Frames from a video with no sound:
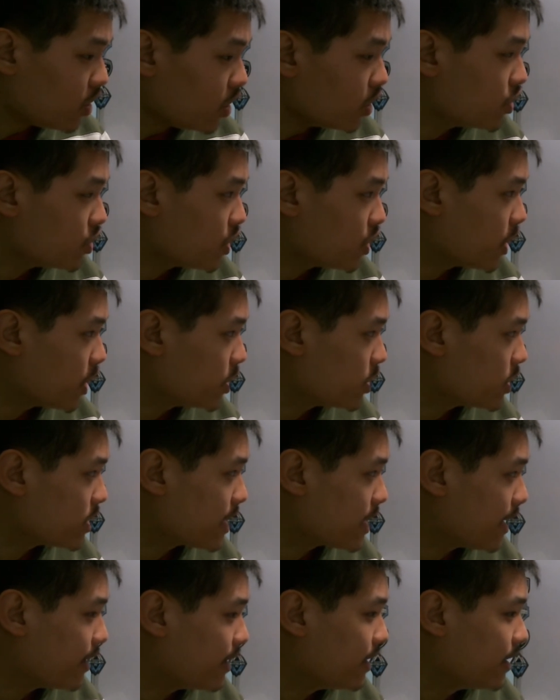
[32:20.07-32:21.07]
changes
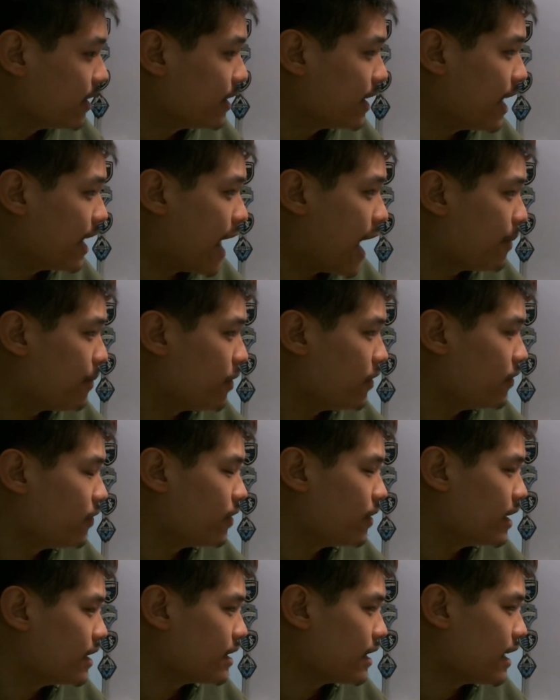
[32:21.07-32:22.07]
that happened from
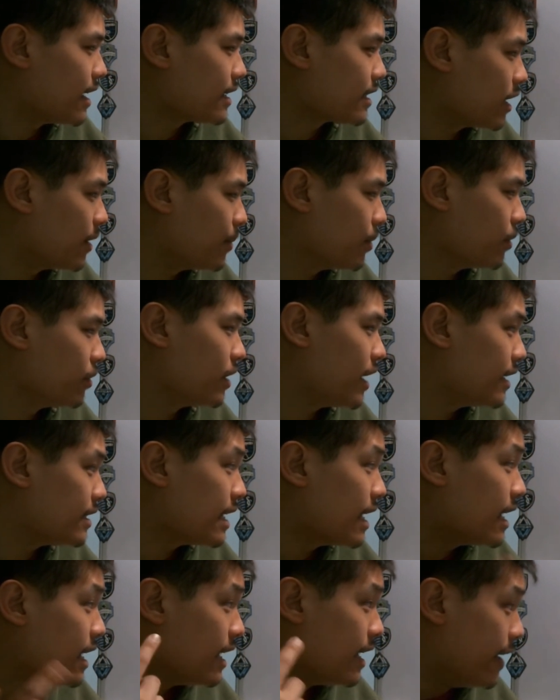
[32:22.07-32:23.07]
these last couple of days,
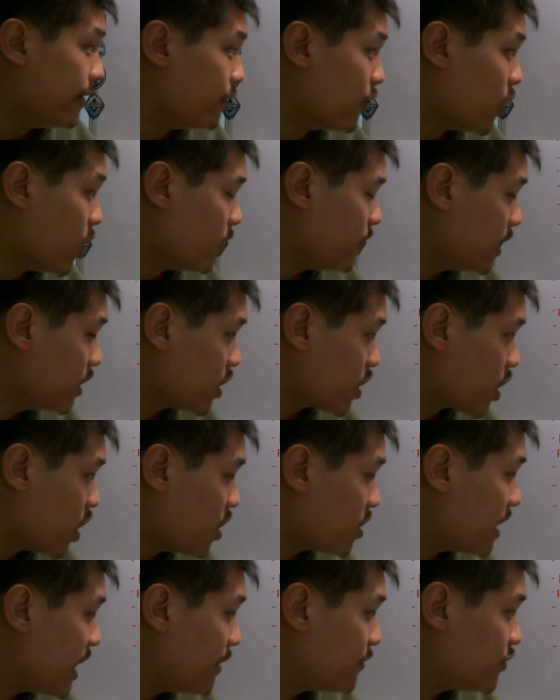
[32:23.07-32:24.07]
involving the
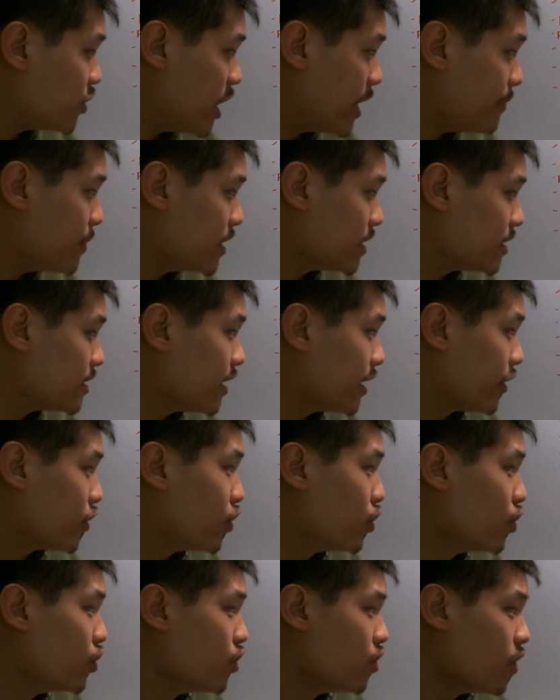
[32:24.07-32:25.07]
CONCACAF Champions League,
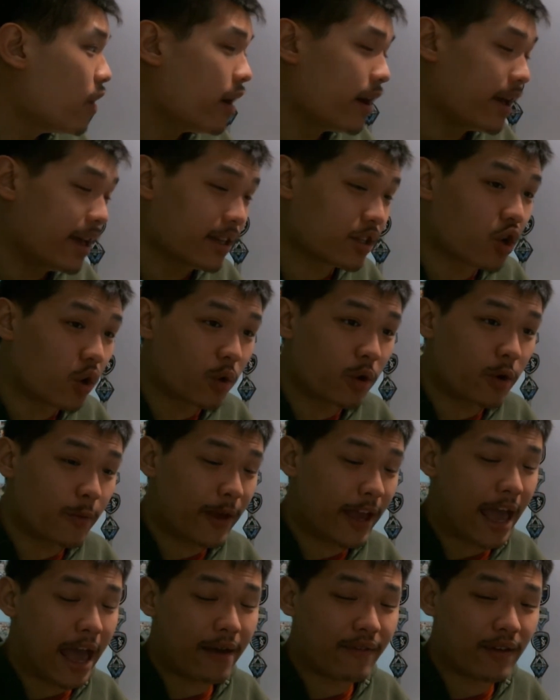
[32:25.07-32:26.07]
who is going to be
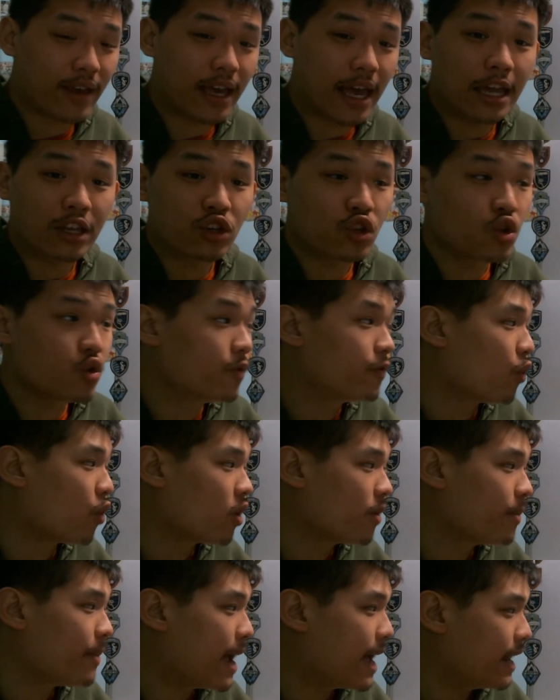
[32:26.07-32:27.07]
having a new
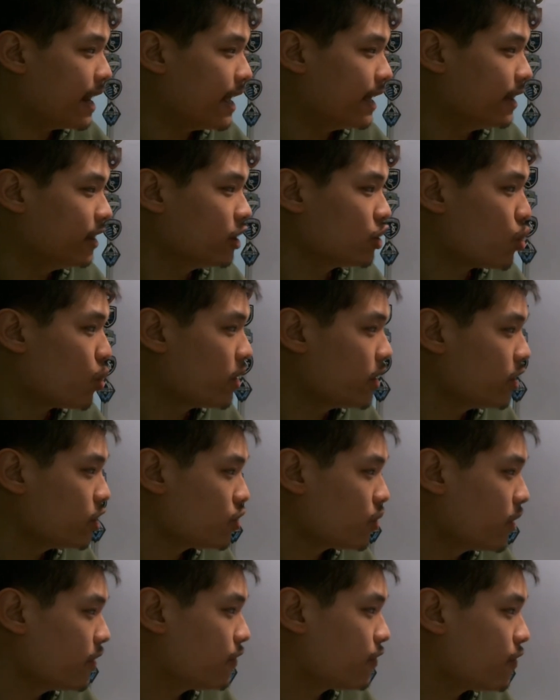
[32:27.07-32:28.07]
format in the
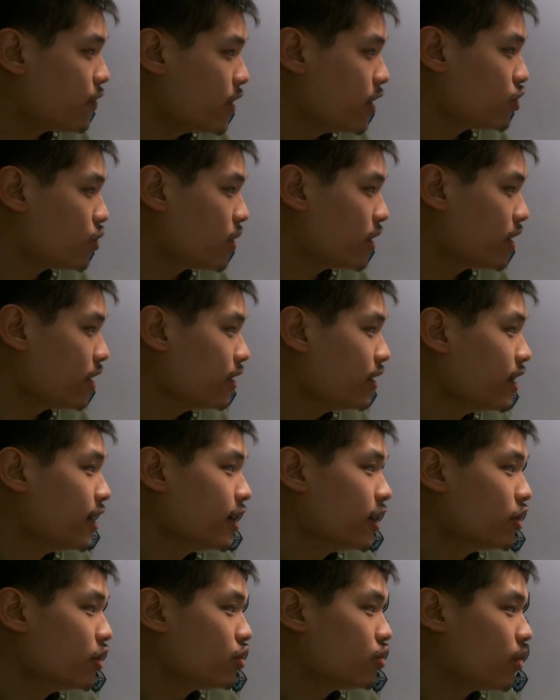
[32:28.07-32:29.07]

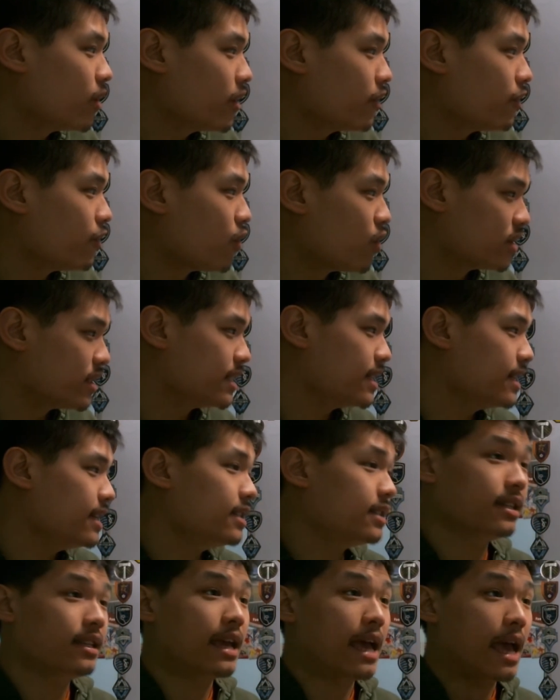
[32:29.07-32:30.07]
2023-2024
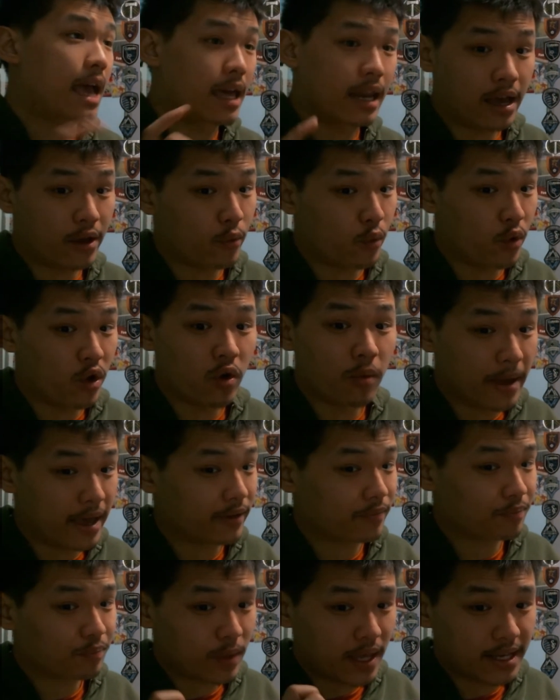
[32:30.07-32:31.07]
season, and I will make
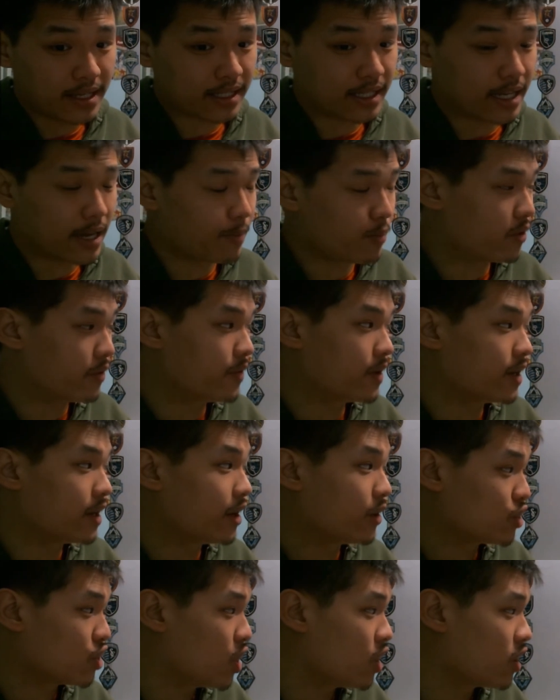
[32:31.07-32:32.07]
a separate video
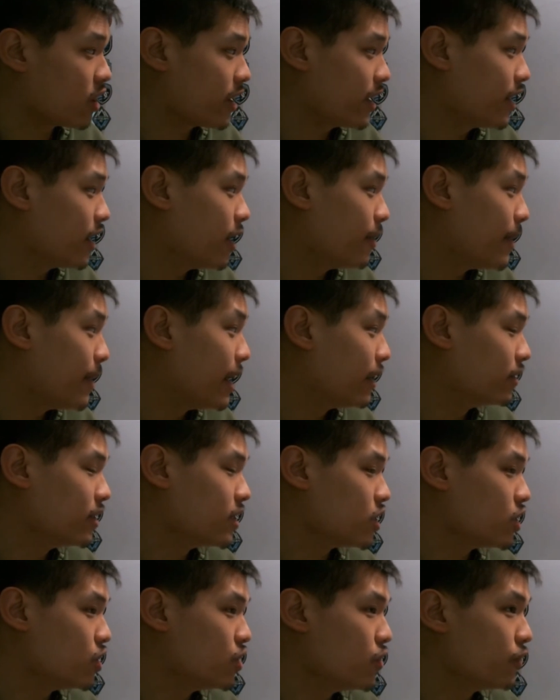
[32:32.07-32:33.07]
talking about
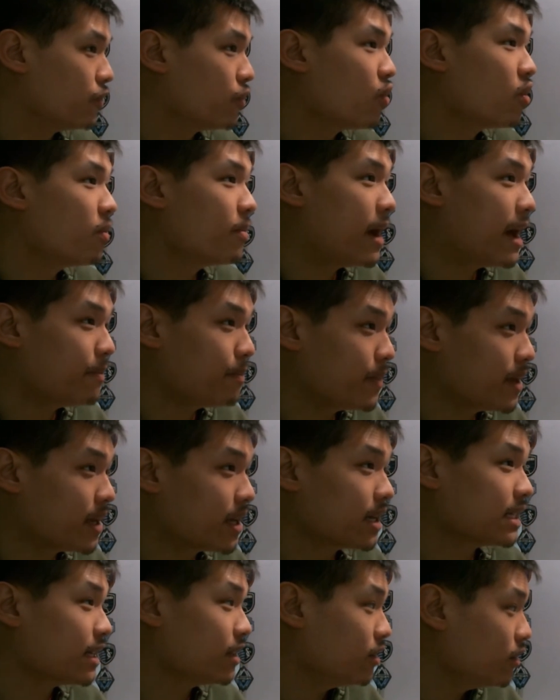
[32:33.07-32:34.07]
this new format,
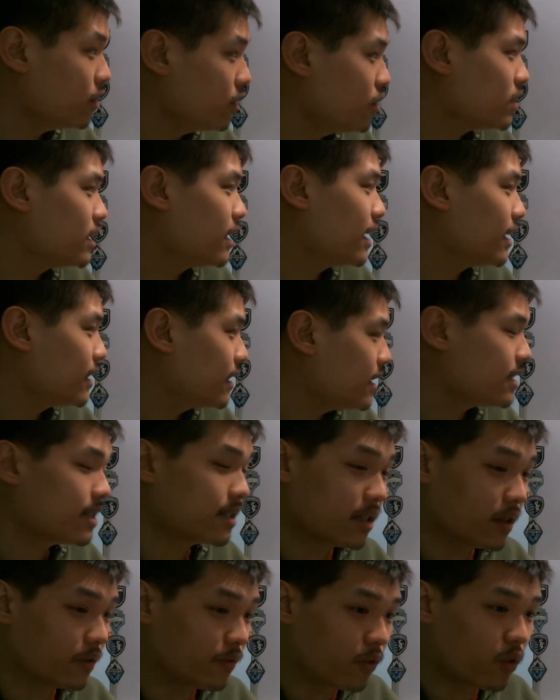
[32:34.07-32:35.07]
because it looks like this is
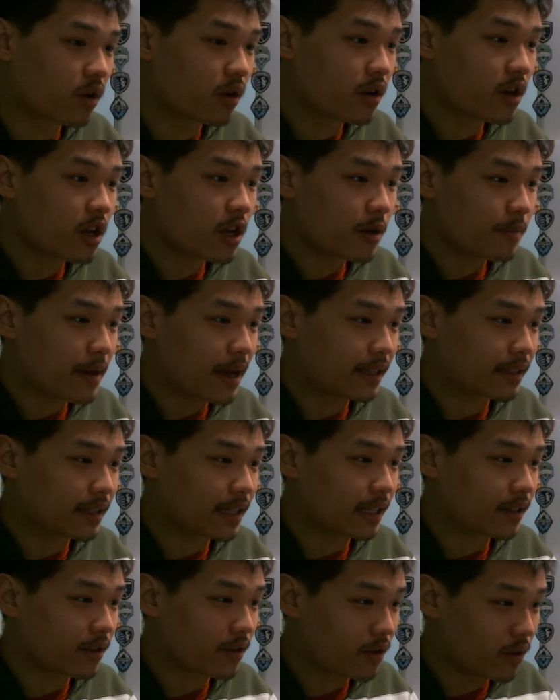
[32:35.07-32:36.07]
a format that
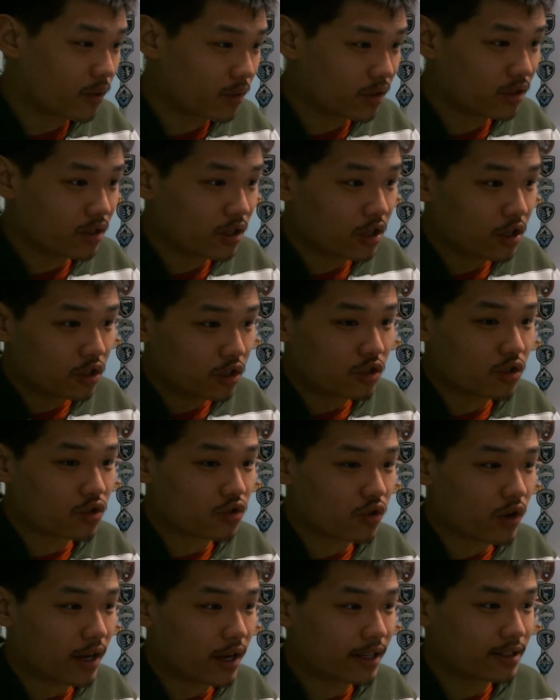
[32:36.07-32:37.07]
they're going to
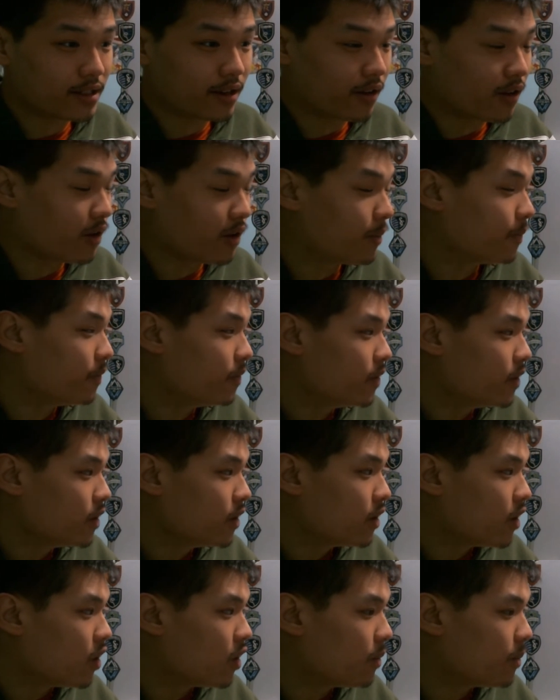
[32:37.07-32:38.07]
trying to
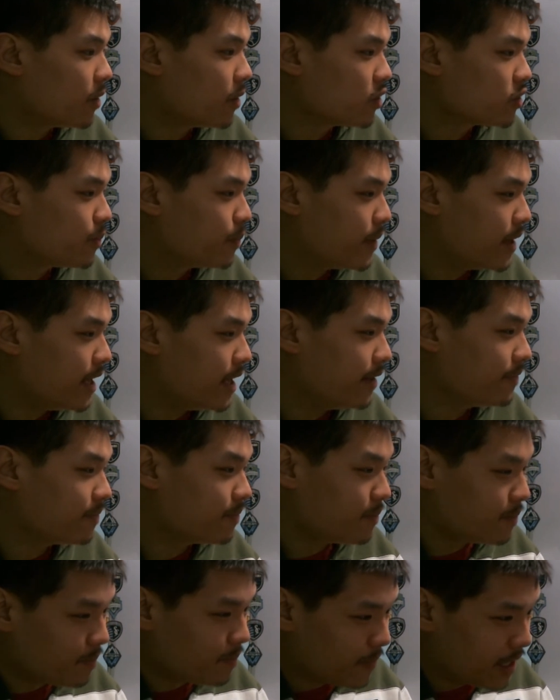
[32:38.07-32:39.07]
almost be
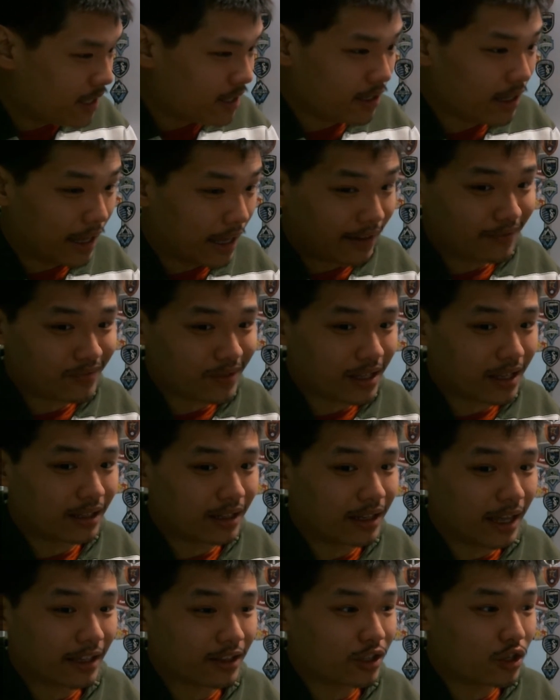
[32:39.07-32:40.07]
like
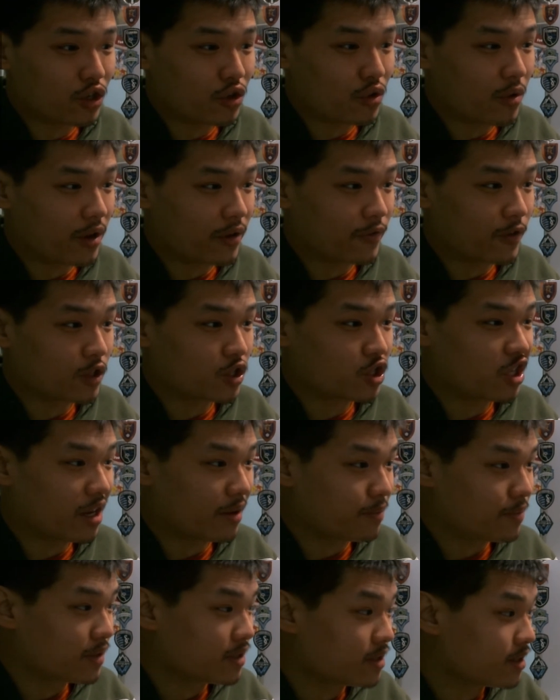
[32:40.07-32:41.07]
the UEFA
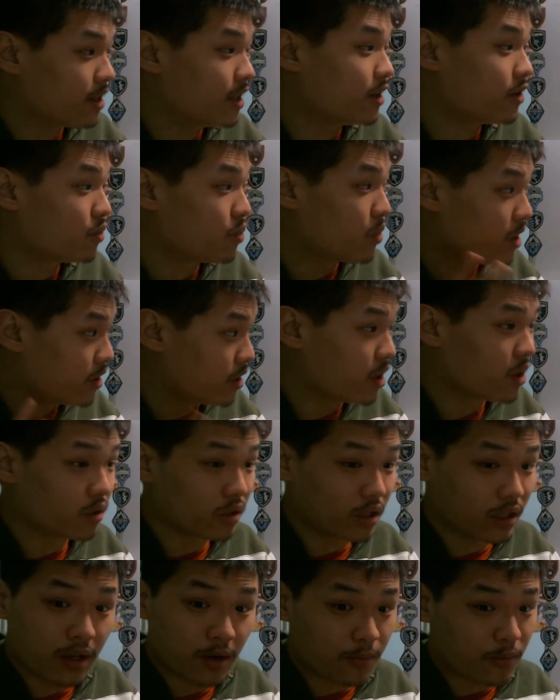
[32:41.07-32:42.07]
Champions League, where not only
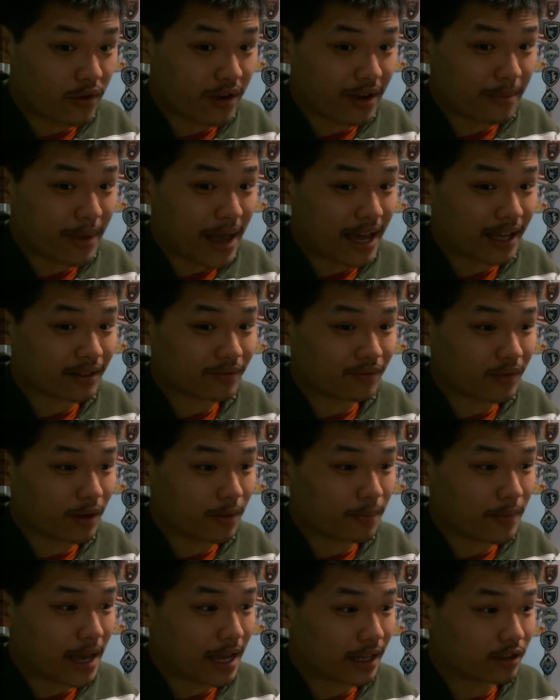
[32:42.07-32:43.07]
they're bringing back
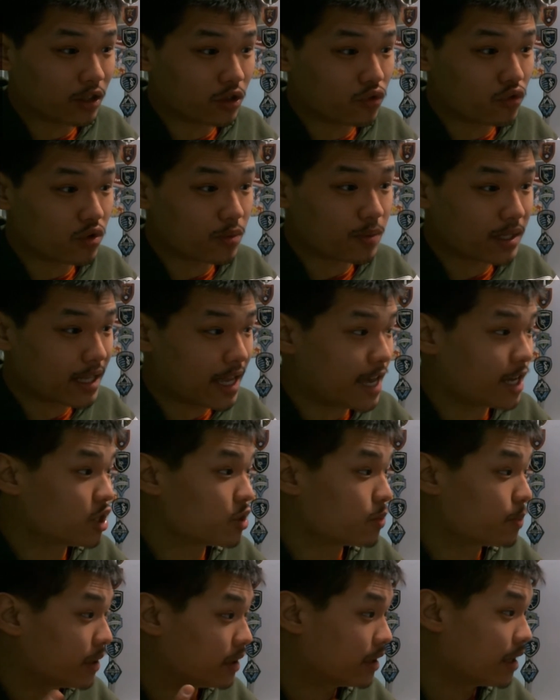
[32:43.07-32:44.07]
the group stage,
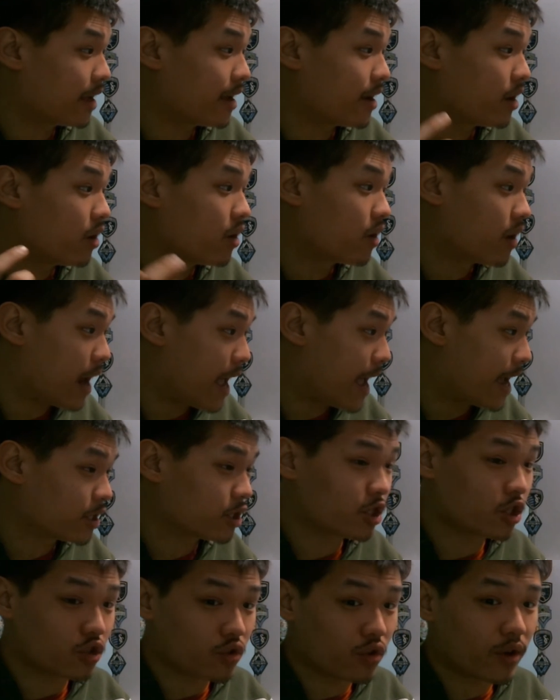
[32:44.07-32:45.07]
but they are actually
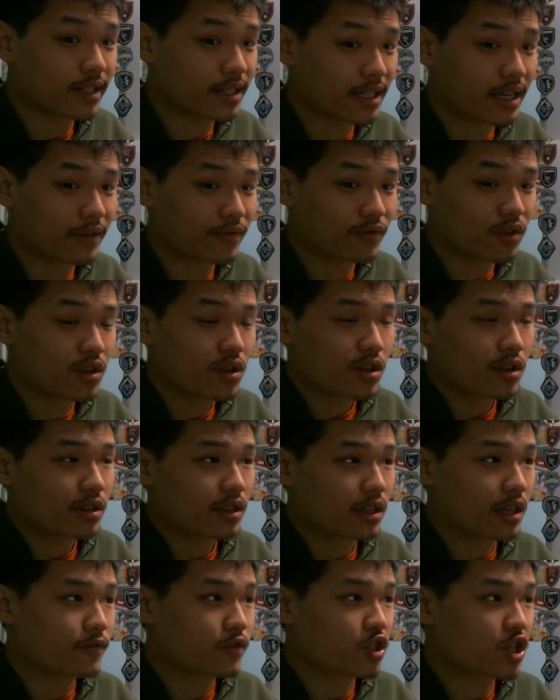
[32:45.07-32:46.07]
trying to give